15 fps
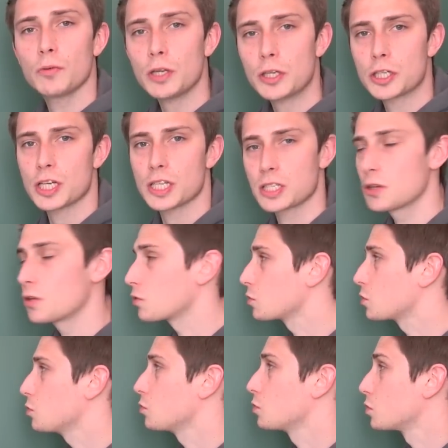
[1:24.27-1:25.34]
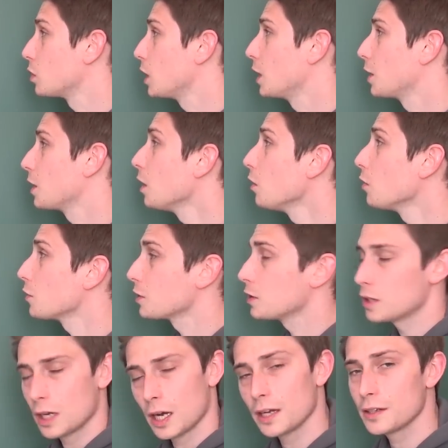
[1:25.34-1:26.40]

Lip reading: We are just going to try it out.